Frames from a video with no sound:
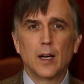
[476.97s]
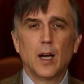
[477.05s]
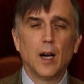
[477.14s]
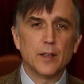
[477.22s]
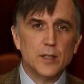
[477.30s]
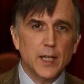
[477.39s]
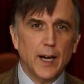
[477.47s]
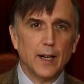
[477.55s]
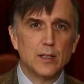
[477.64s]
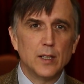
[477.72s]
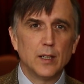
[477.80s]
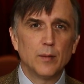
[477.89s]

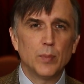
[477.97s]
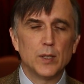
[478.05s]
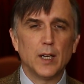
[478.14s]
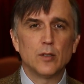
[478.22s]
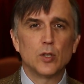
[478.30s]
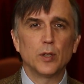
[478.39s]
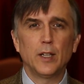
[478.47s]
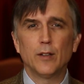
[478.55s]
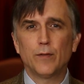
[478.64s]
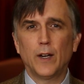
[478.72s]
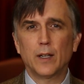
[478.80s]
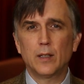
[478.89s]
contacting
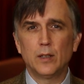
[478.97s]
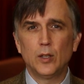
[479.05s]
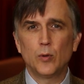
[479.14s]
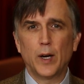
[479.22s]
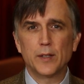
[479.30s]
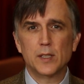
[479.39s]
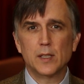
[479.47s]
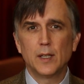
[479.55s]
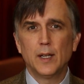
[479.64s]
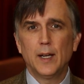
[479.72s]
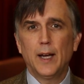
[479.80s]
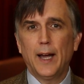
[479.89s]
potentially affected US
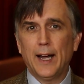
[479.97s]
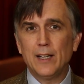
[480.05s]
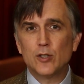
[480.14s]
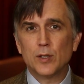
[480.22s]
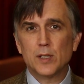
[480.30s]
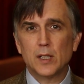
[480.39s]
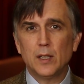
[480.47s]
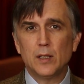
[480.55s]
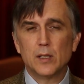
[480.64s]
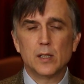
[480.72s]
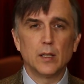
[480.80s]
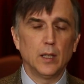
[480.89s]

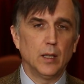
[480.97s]
agencies,